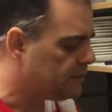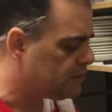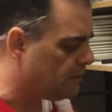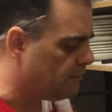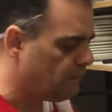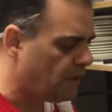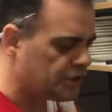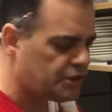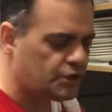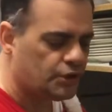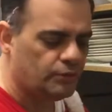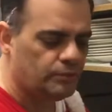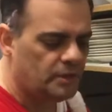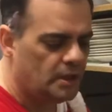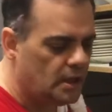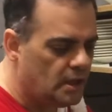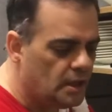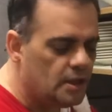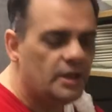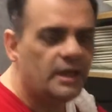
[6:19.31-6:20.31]
a mushroom.
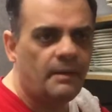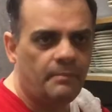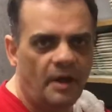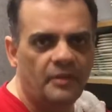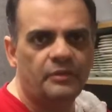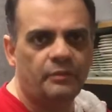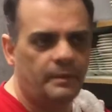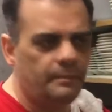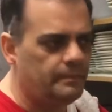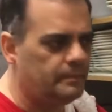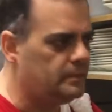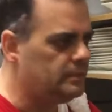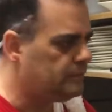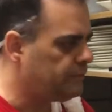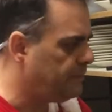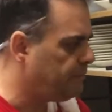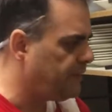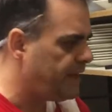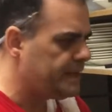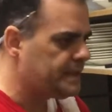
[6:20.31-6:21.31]
You get about three
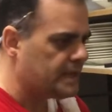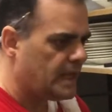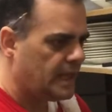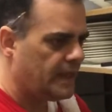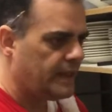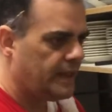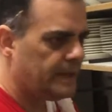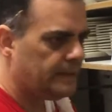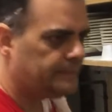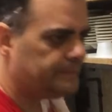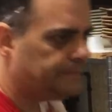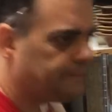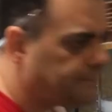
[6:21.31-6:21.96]
plates out of that.